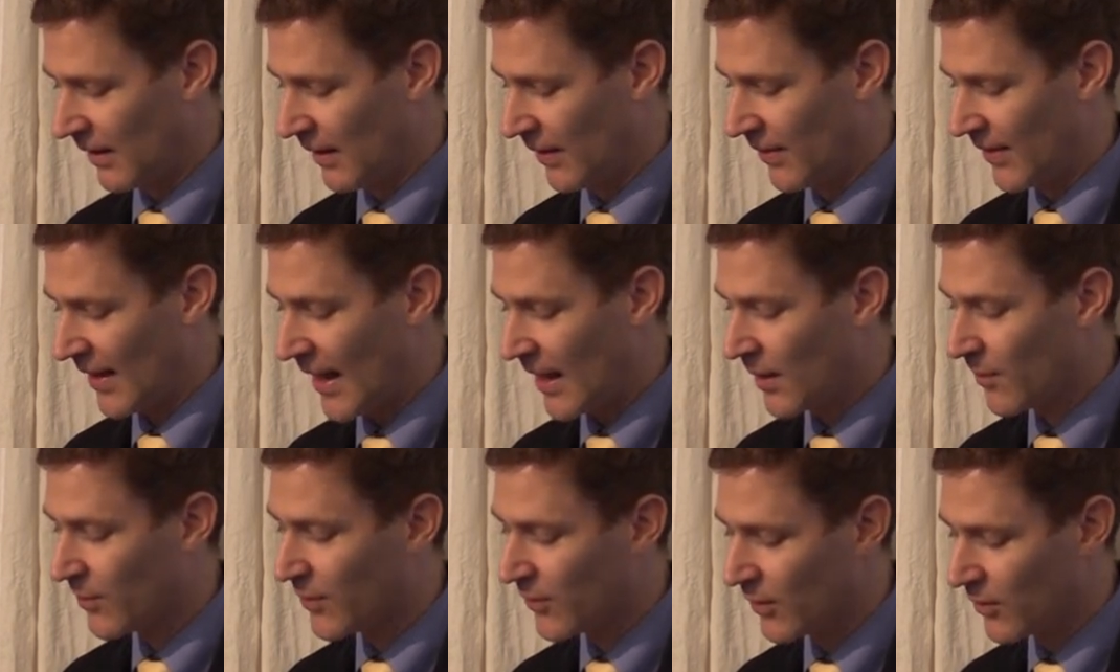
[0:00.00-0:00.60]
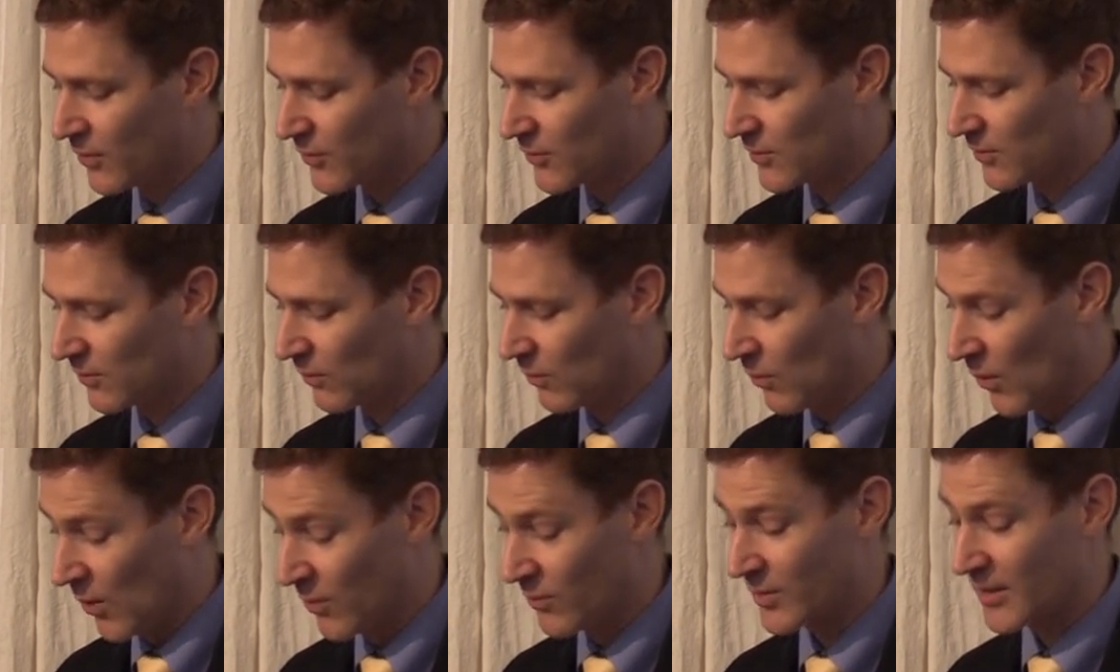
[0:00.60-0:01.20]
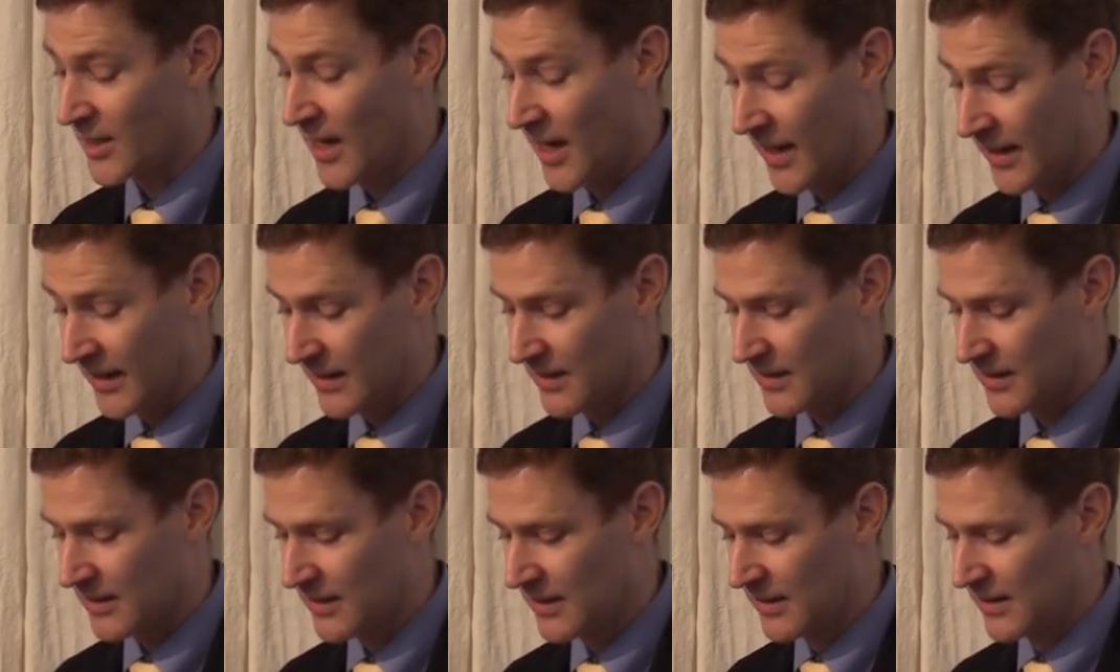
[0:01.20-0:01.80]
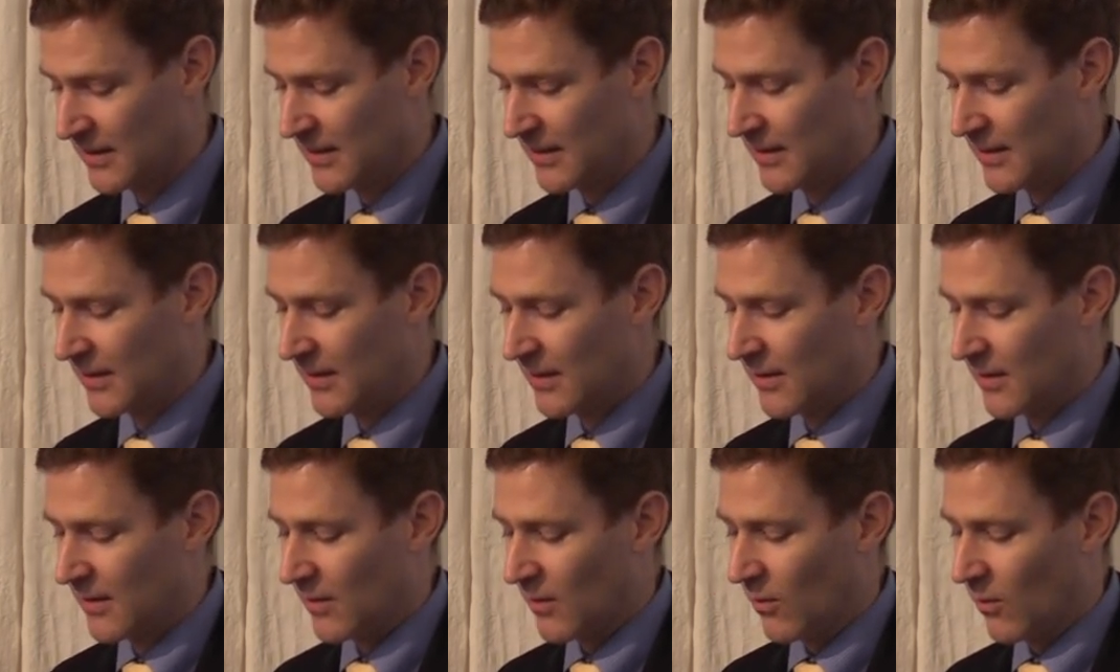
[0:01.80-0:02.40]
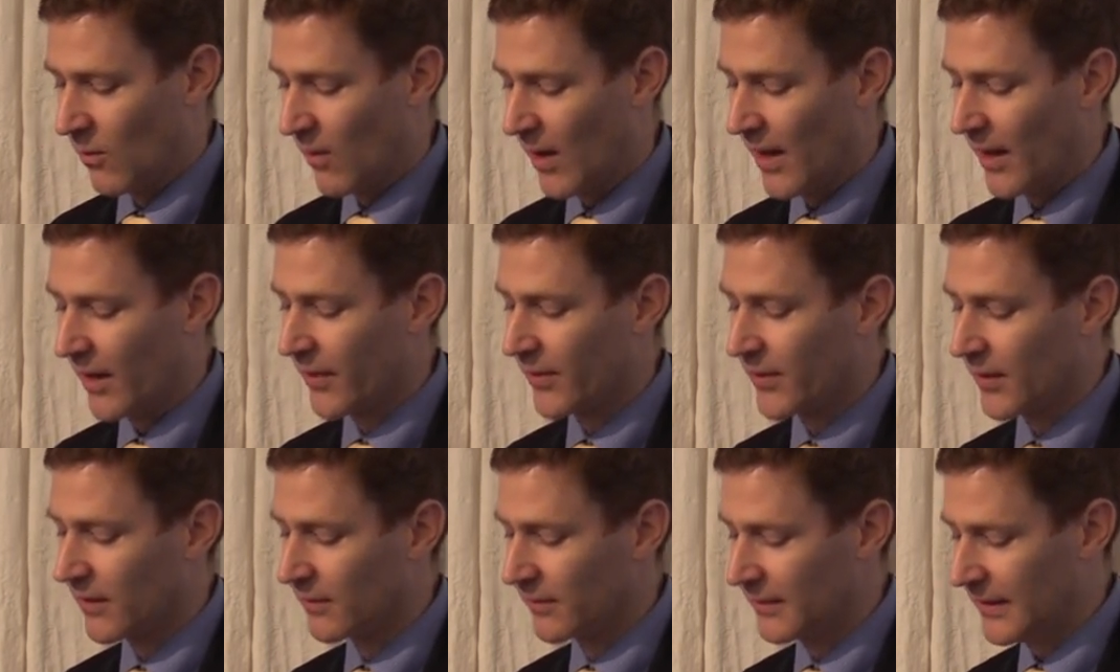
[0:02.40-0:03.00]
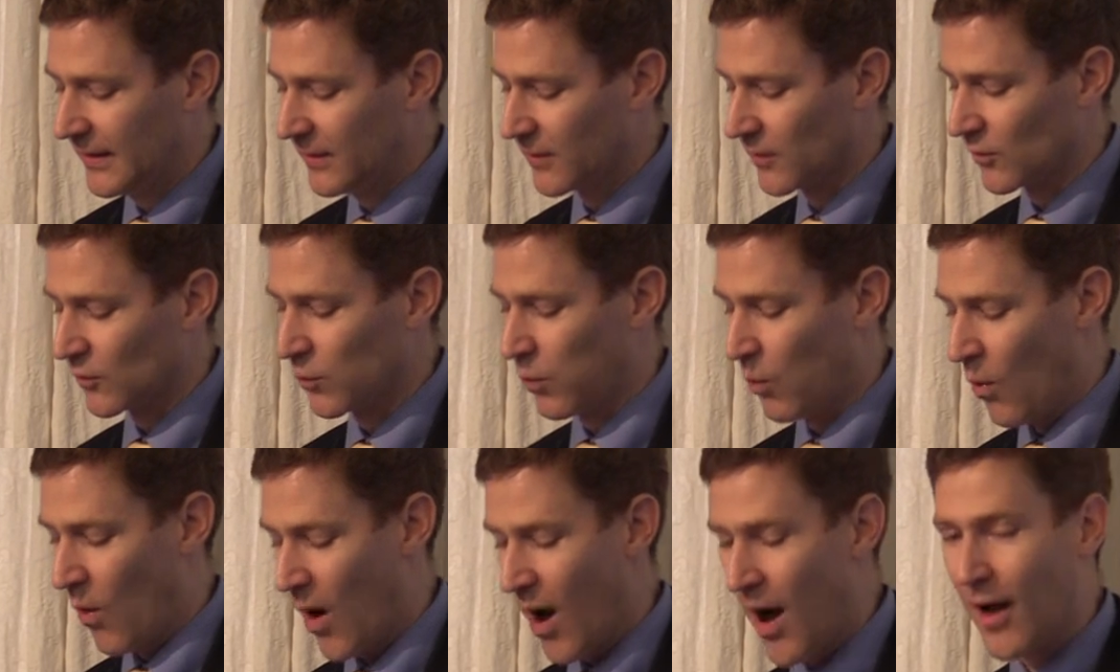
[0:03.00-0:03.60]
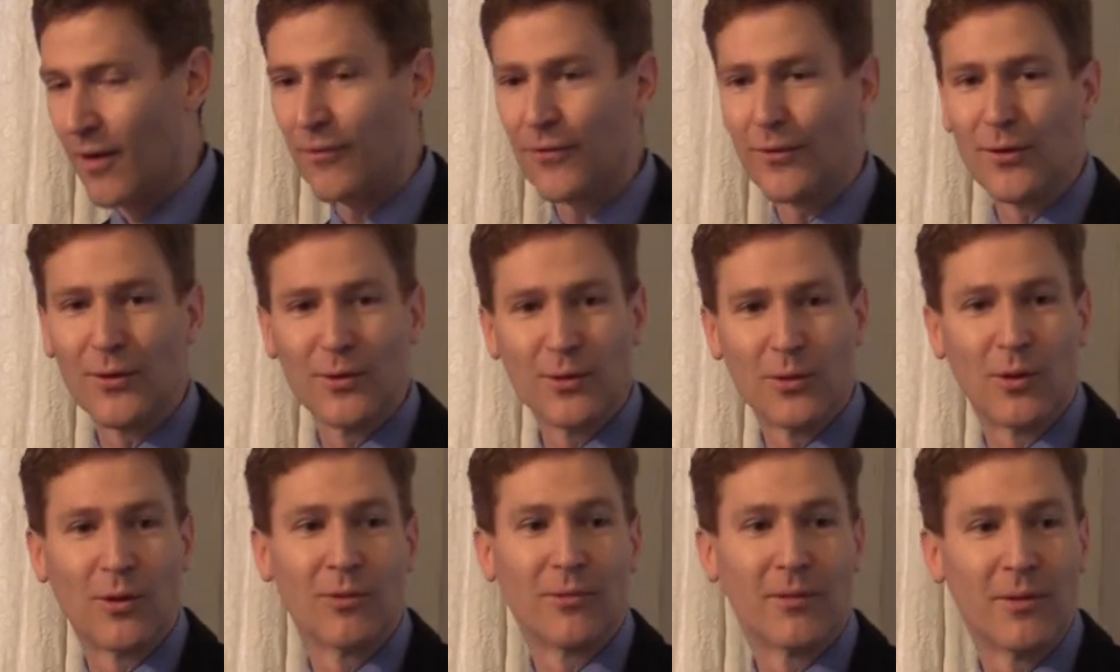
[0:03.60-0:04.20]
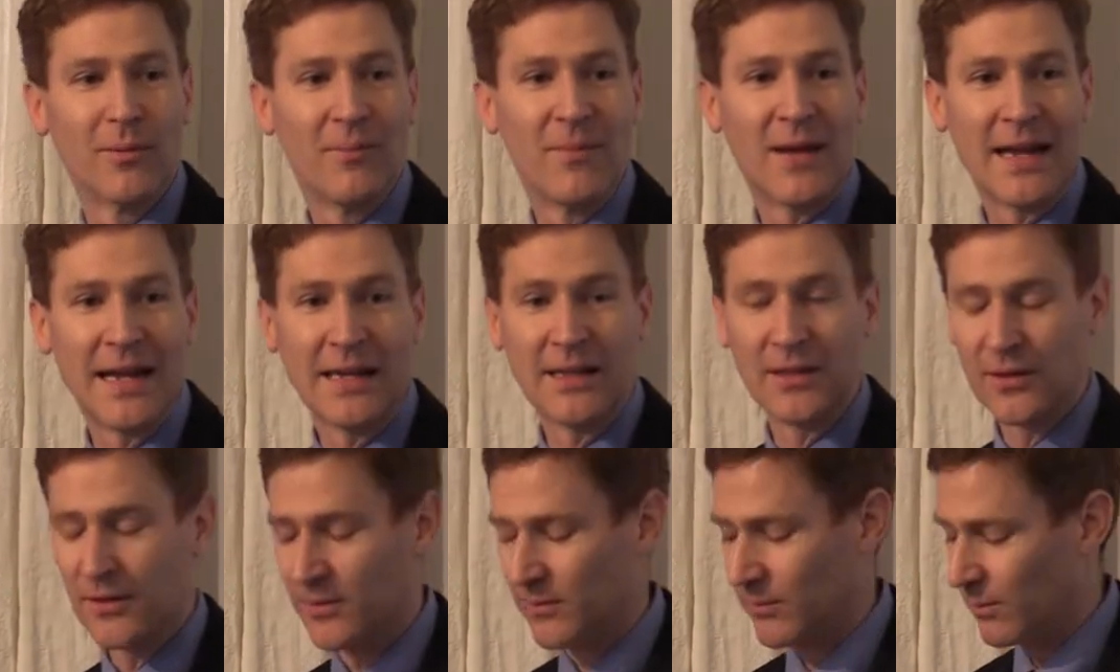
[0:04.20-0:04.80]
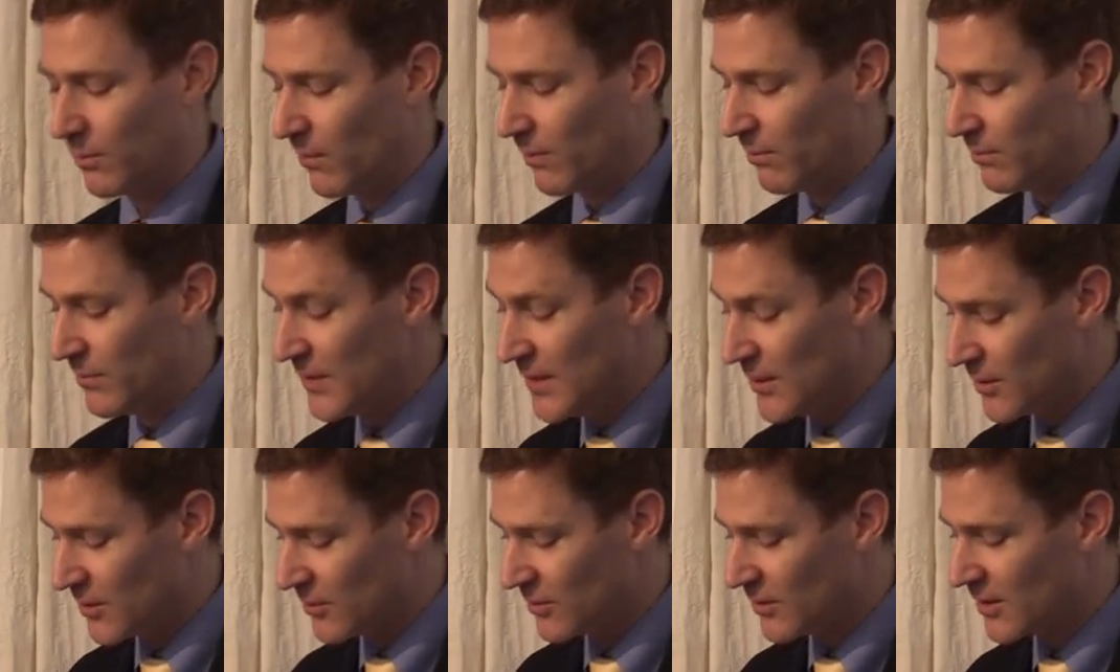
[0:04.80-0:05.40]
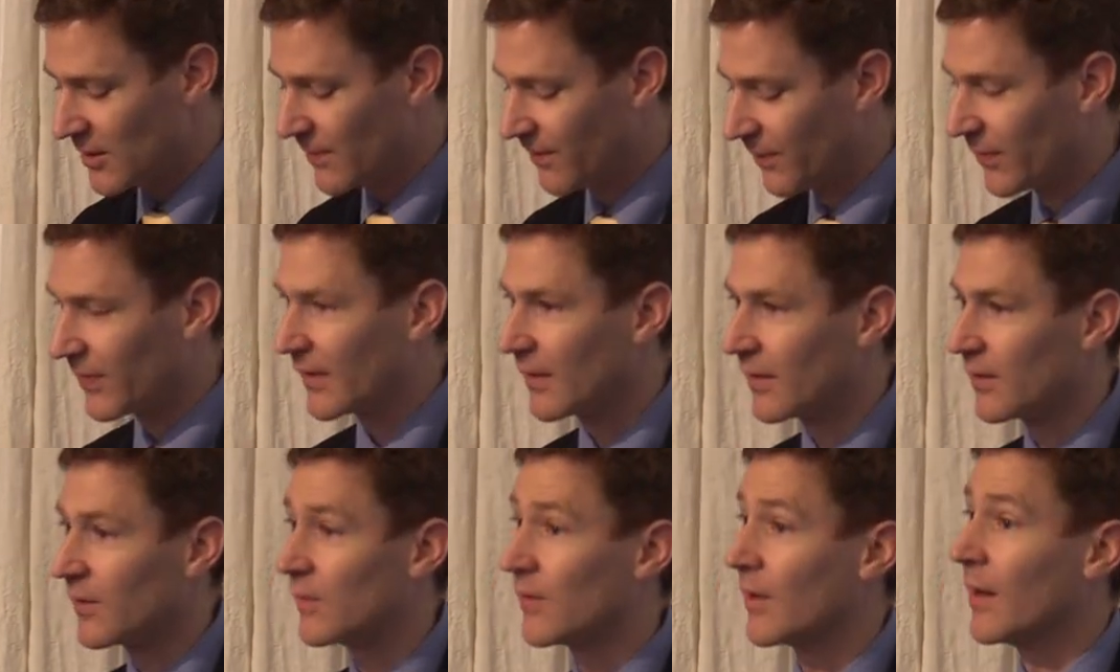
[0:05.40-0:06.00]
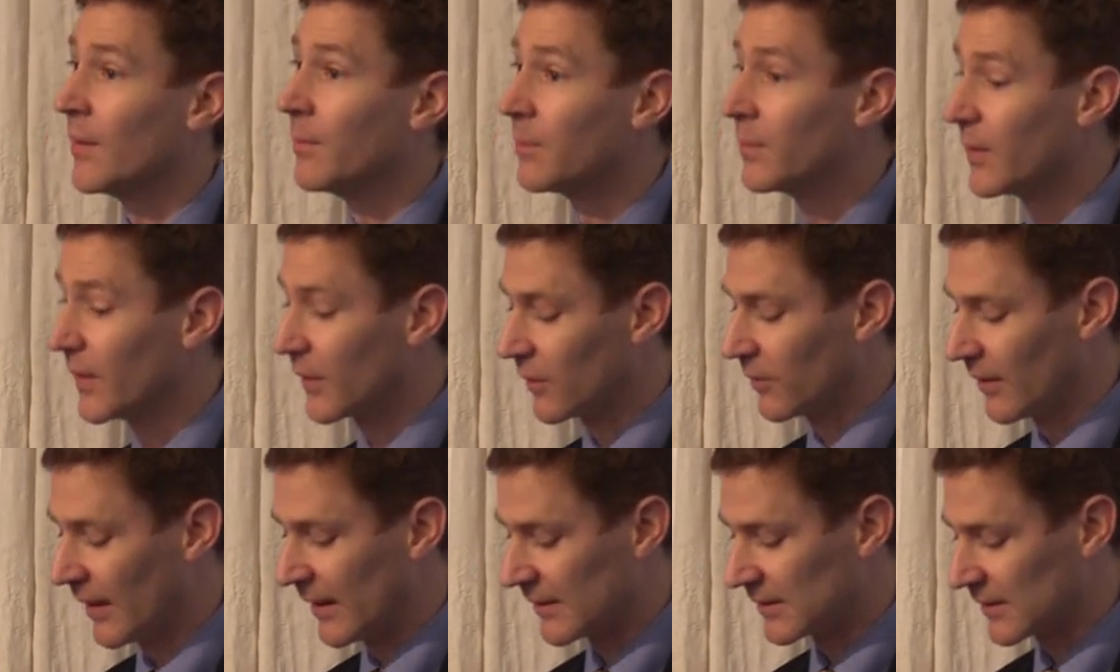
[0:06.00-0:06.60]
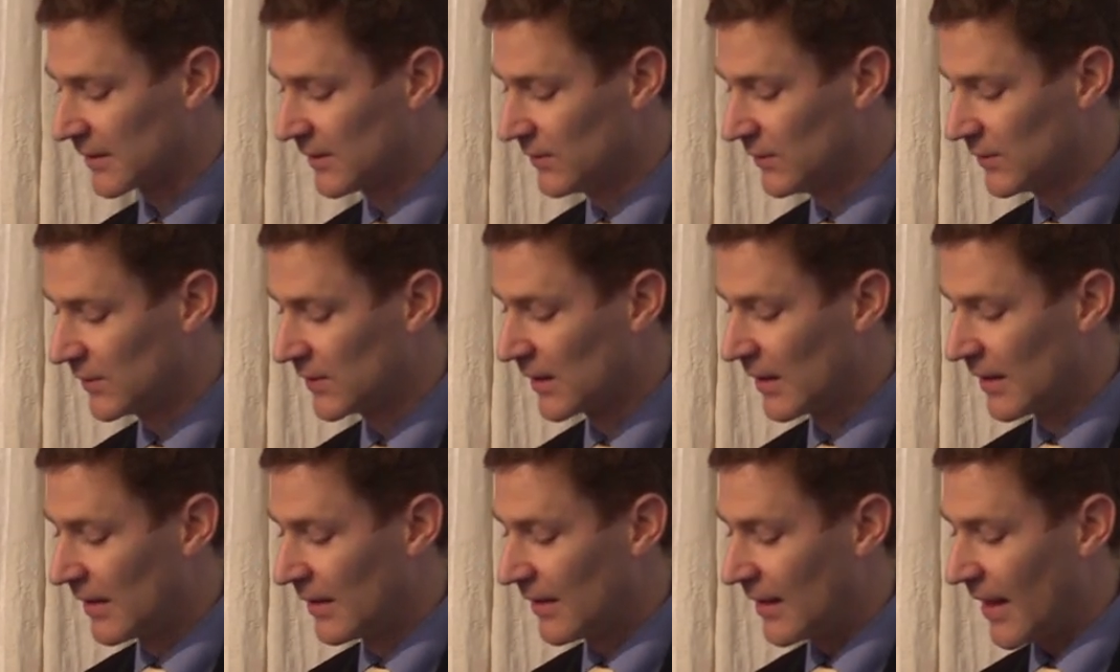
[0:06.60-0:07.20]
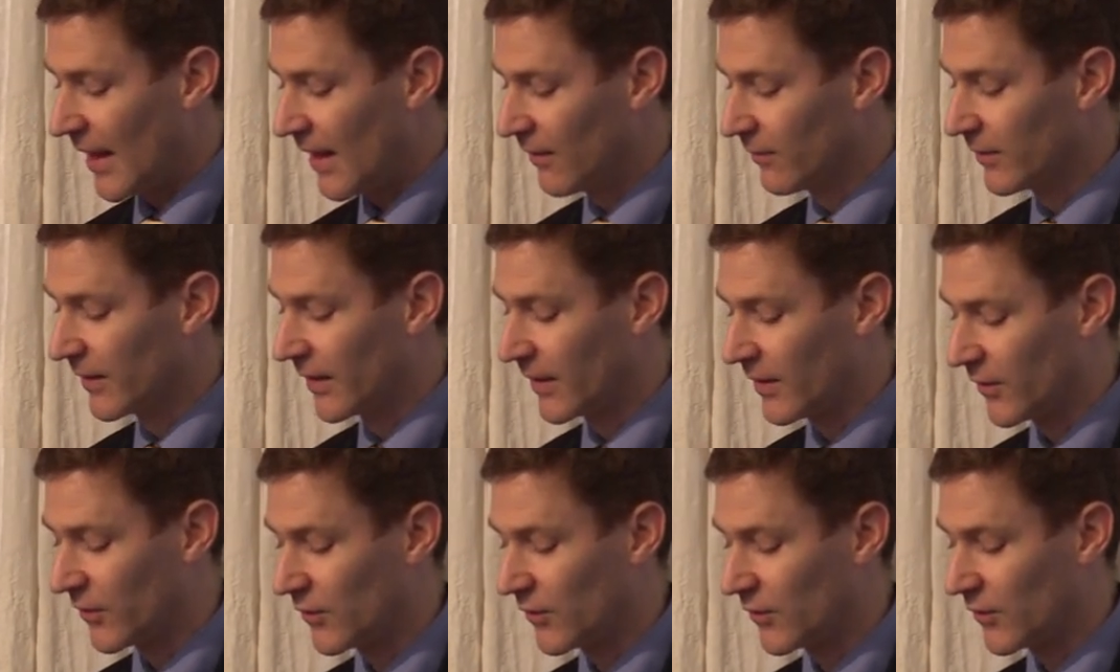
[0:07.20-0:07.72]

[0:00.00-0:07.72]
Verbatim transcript: And that approach won't cut it. While their leaders waffle or remain mute, some progressives have led a